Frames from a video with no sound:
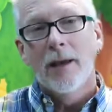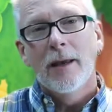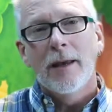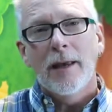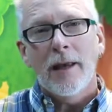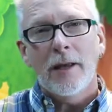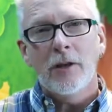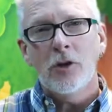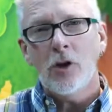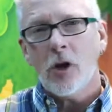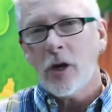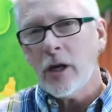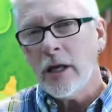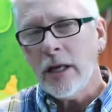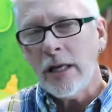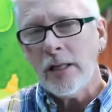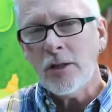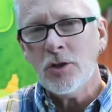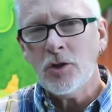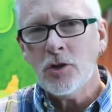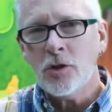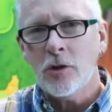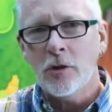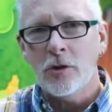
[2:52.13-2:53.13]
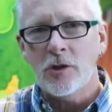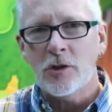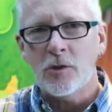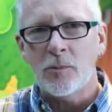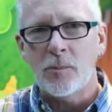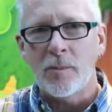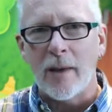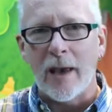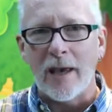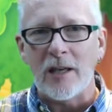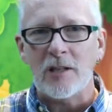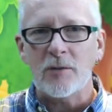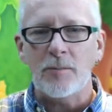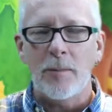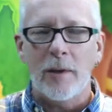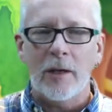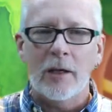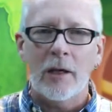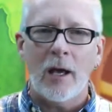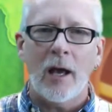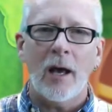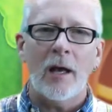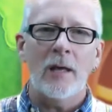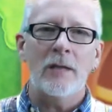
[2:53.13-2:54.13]
In your kids' church space,
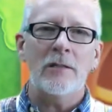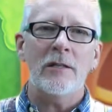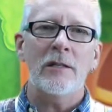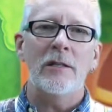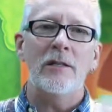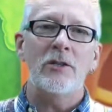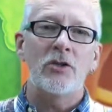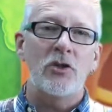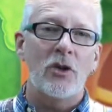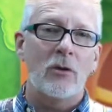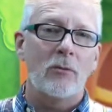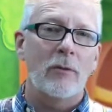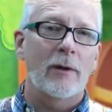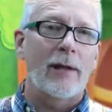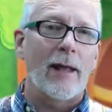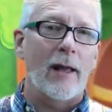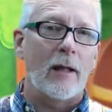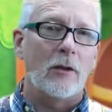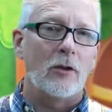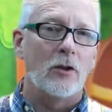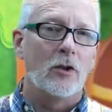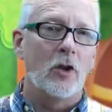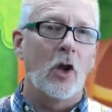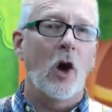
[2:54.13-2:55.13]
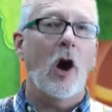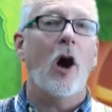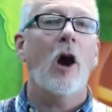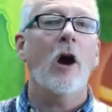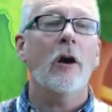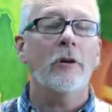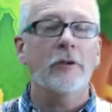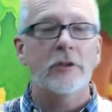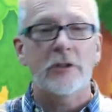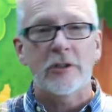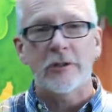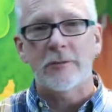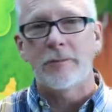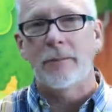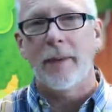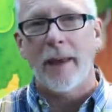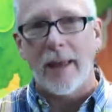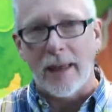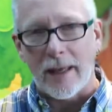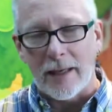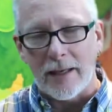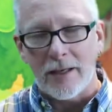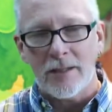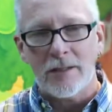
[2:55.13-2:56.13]
because it is generally a large
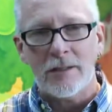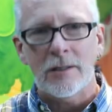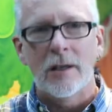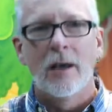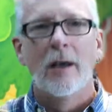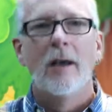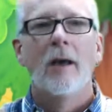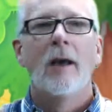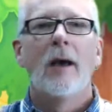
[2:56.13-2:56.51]
space,